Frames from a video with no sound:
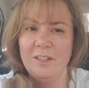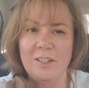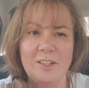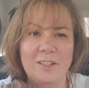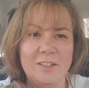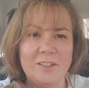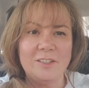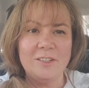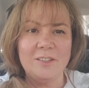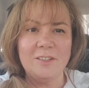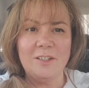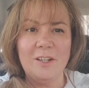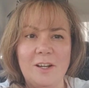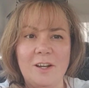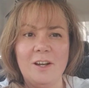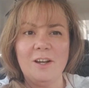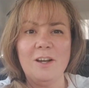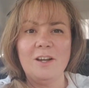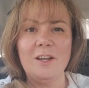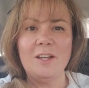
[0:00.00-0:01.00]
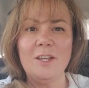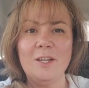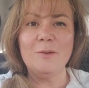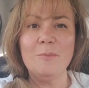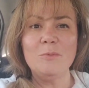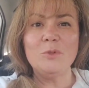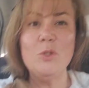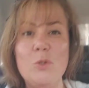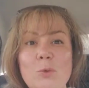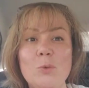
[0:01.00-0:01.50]
and I
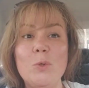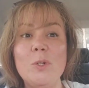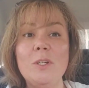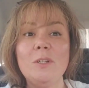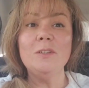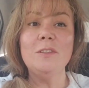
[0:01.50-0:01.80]
am doing